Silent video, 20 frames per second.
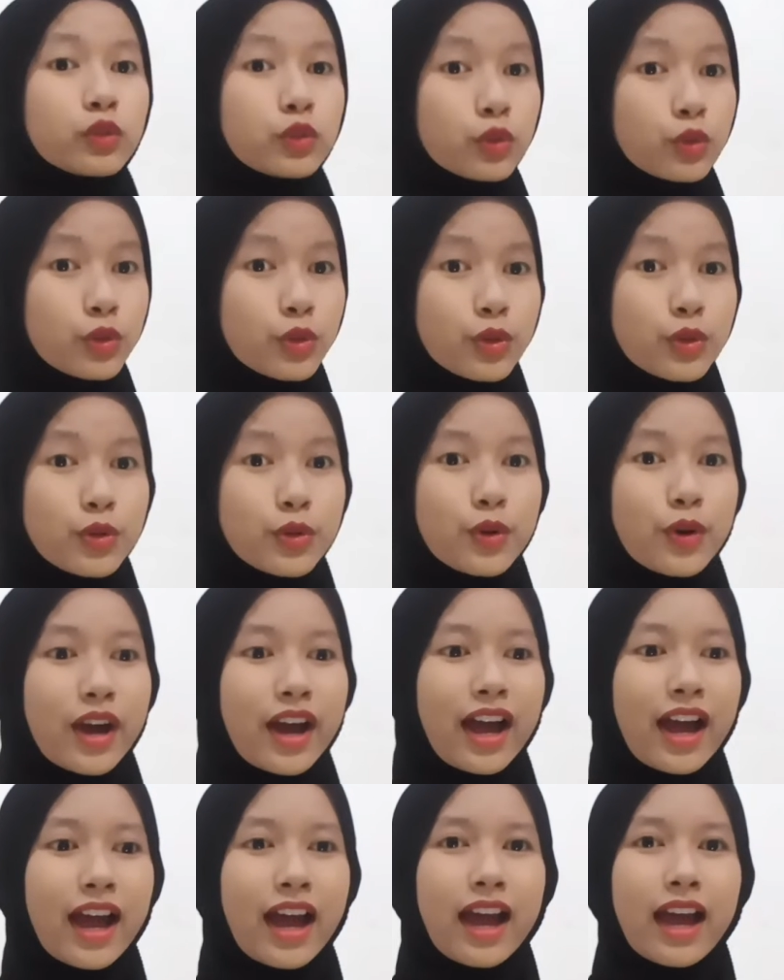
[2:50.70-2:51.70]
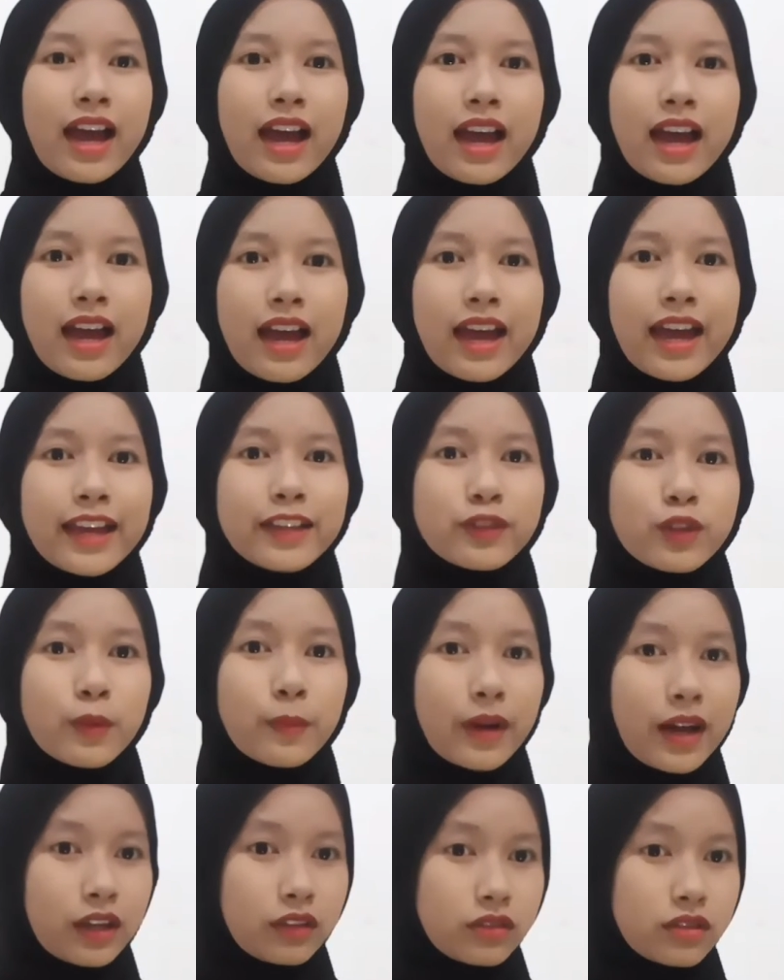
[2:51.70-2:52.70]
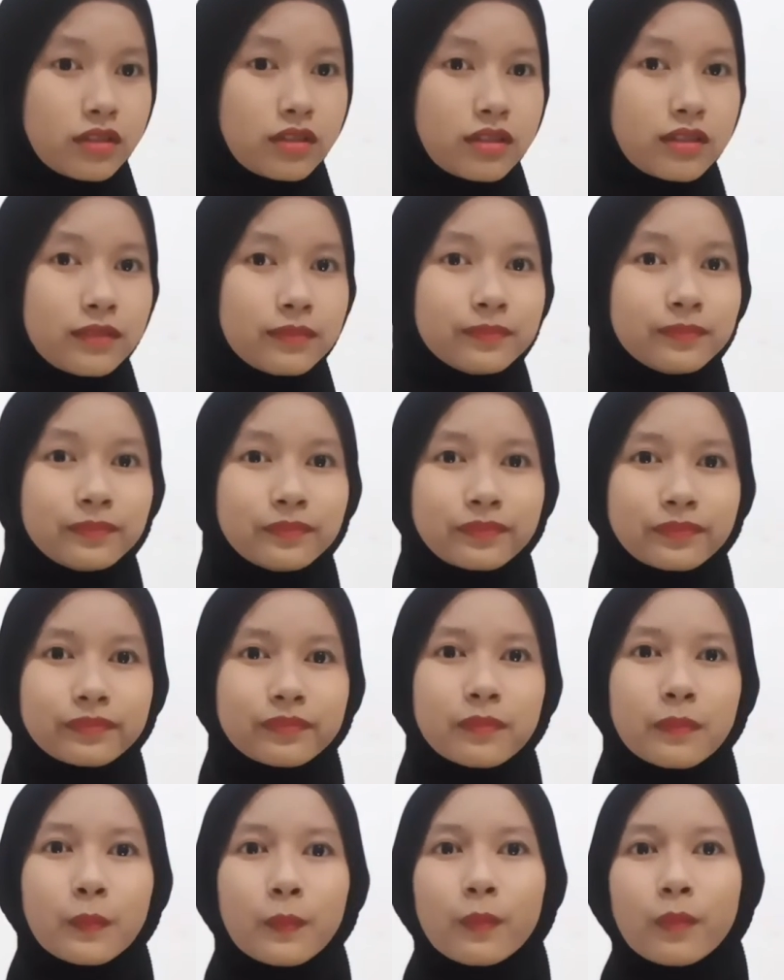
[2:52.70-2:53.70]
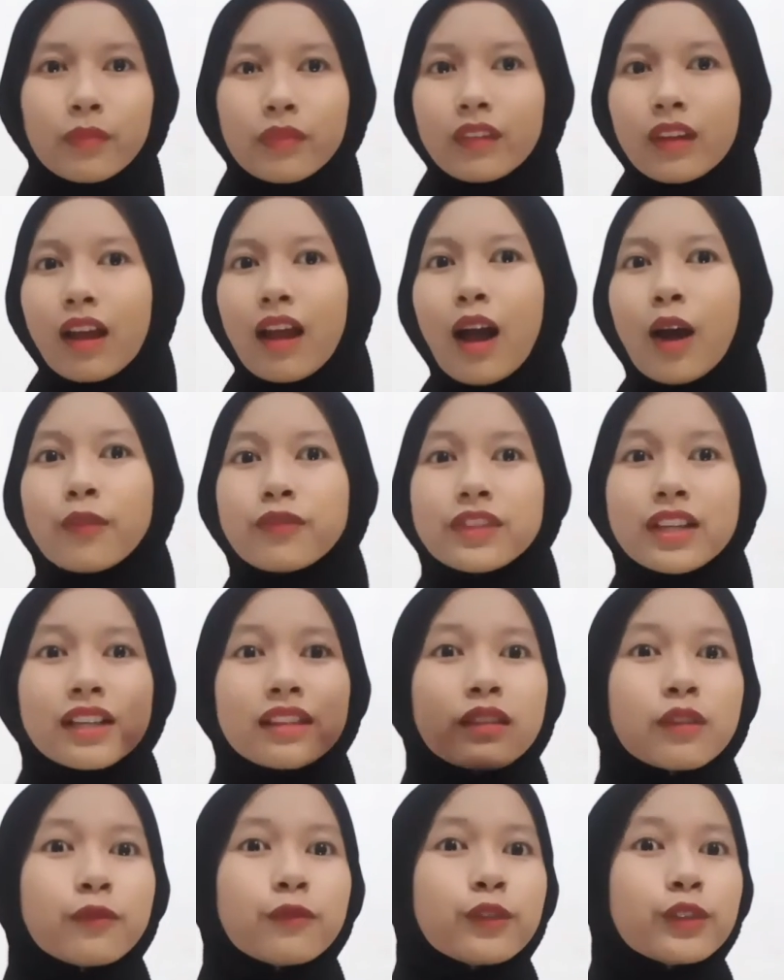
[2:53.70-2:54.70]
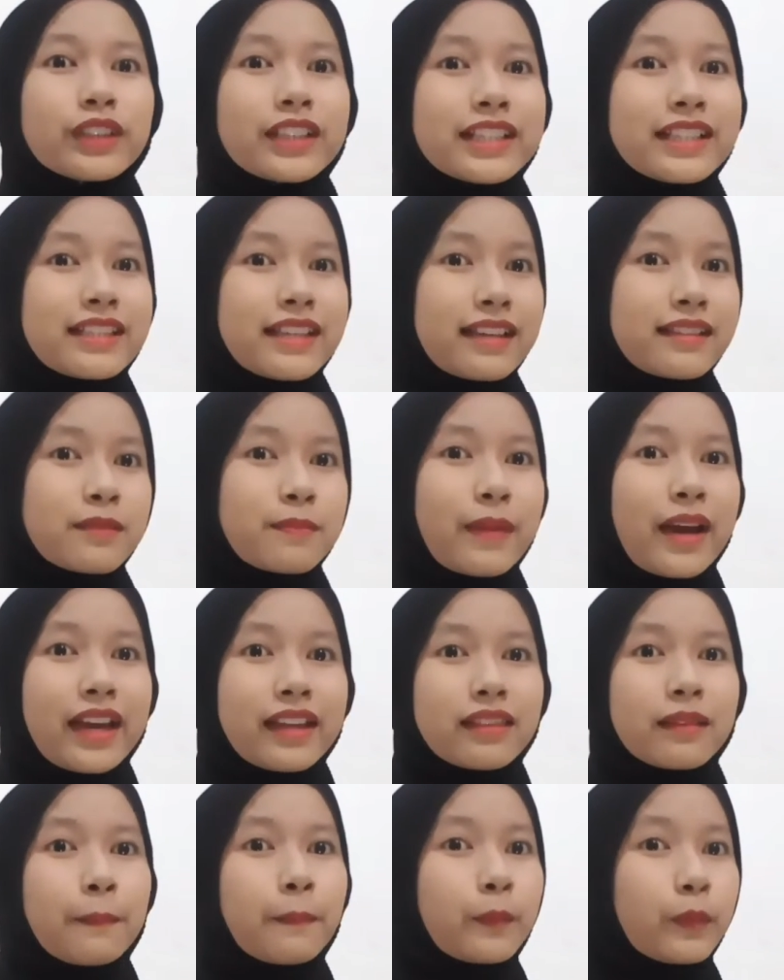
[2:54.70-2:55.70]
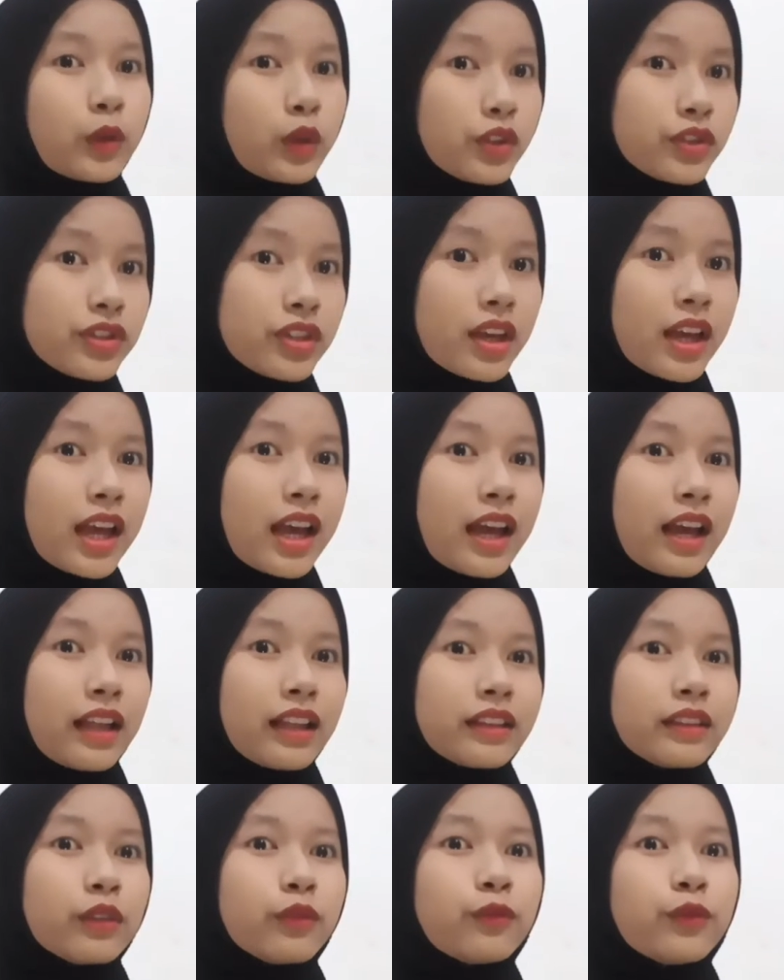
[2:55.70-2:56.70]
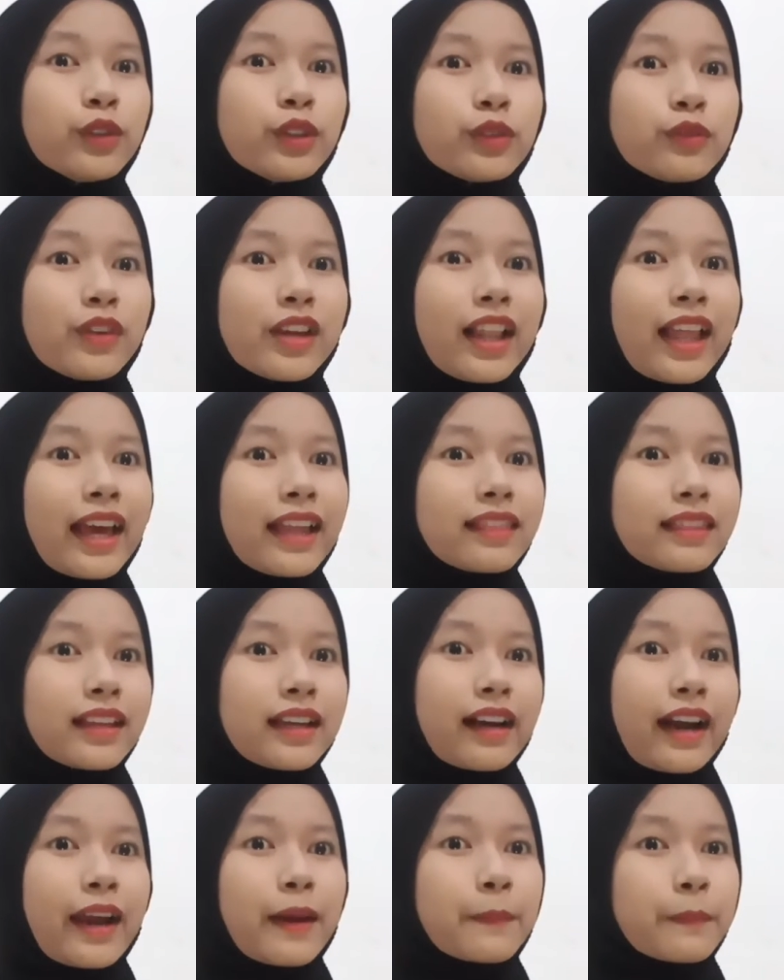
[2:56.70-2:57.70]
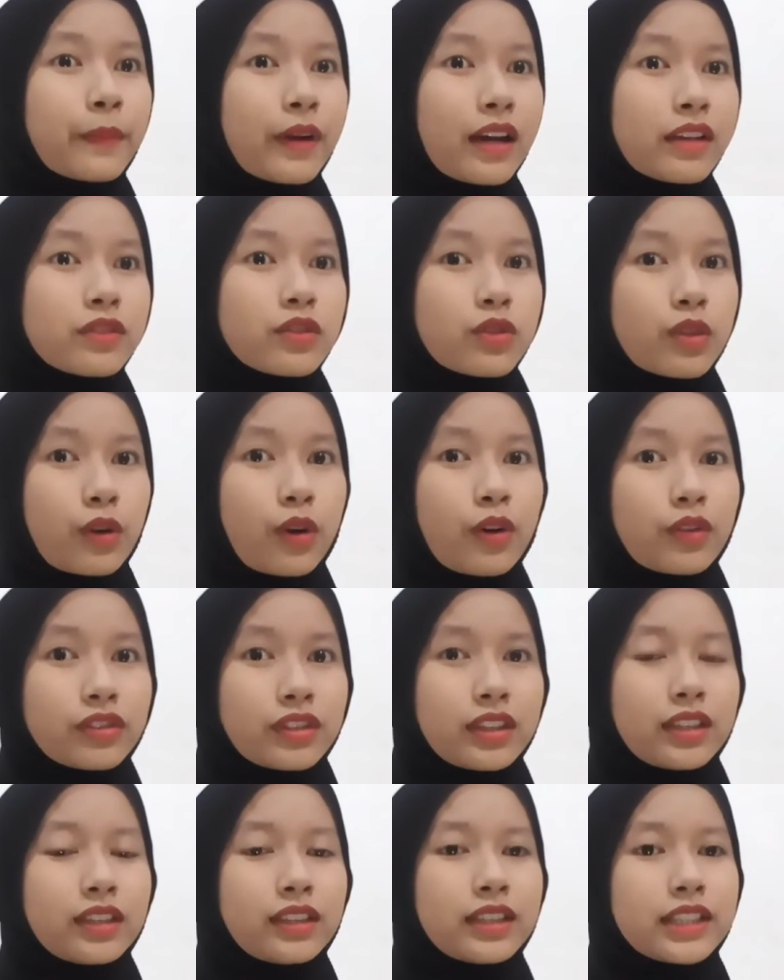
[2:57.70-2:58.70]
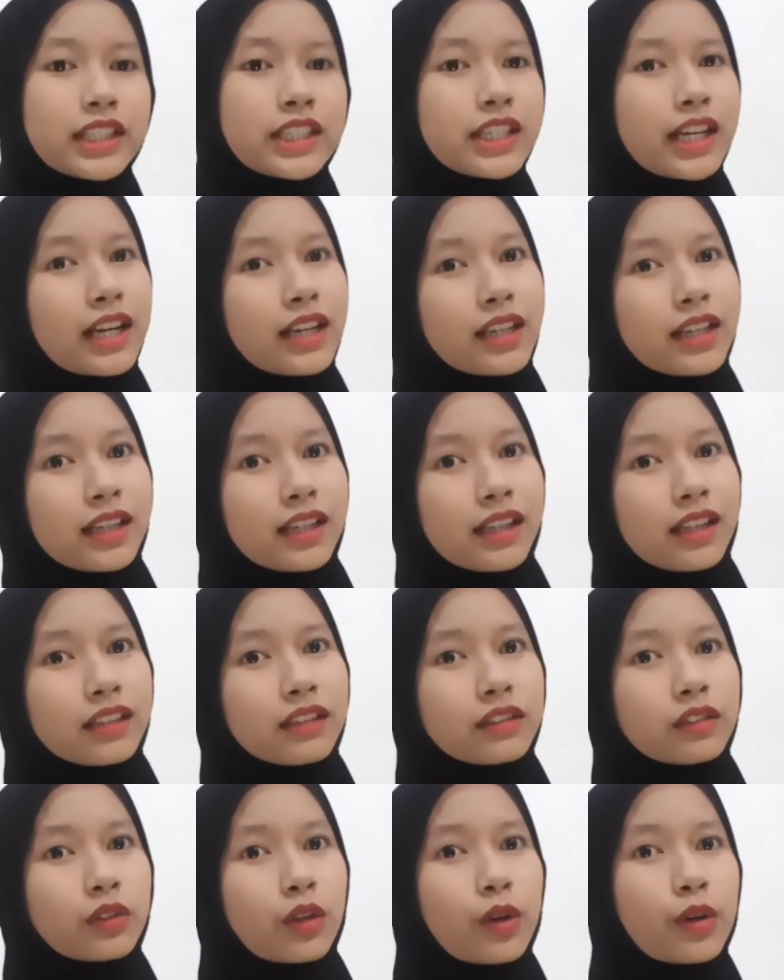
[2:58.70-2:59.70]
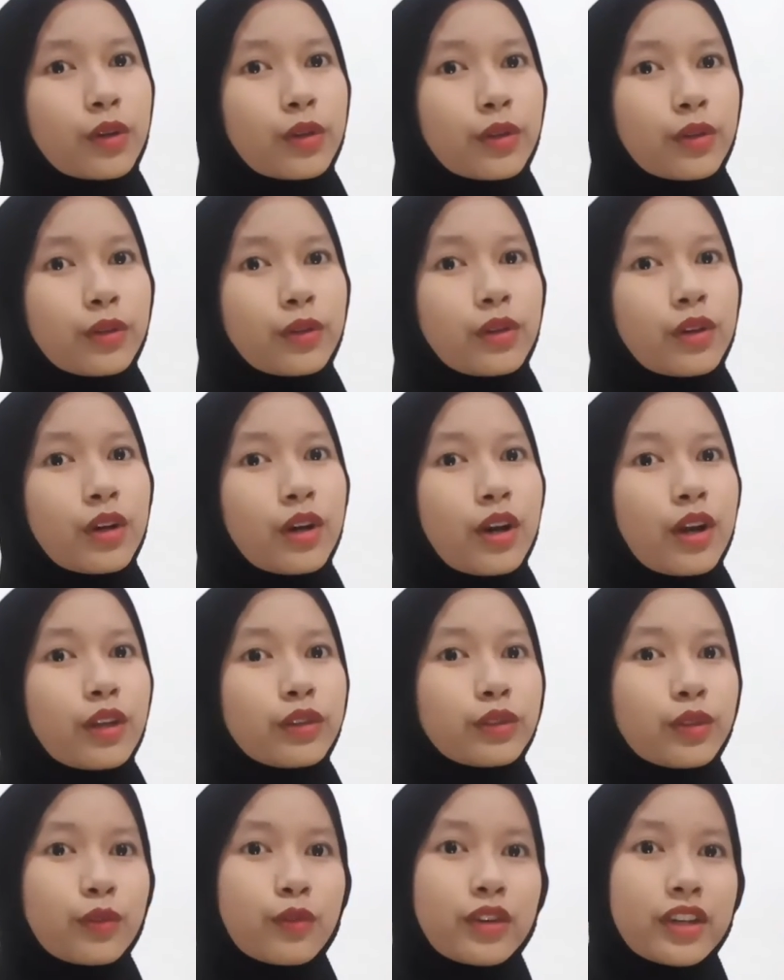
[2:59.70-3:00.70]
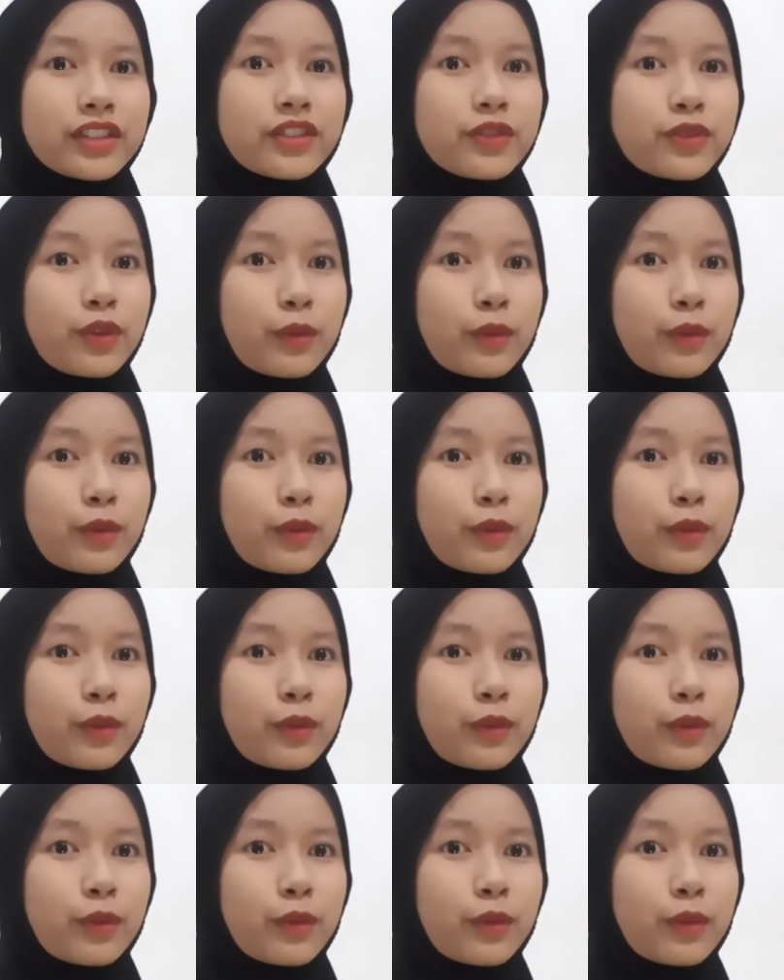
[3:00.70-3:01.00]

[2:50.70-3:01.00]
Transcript: 2. Esophagus. After the food digested by the mouth, the food will enter and pass through the channel towards